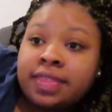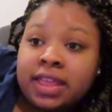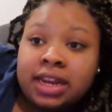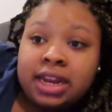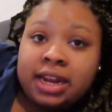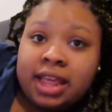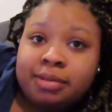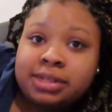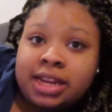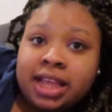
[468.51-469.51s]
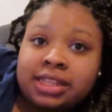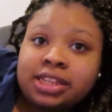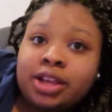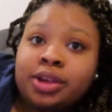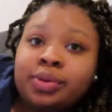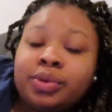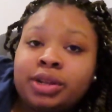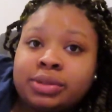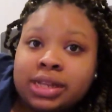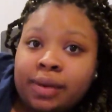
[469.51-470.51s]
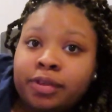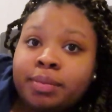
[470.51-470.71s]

They didn't nap today so when it was time for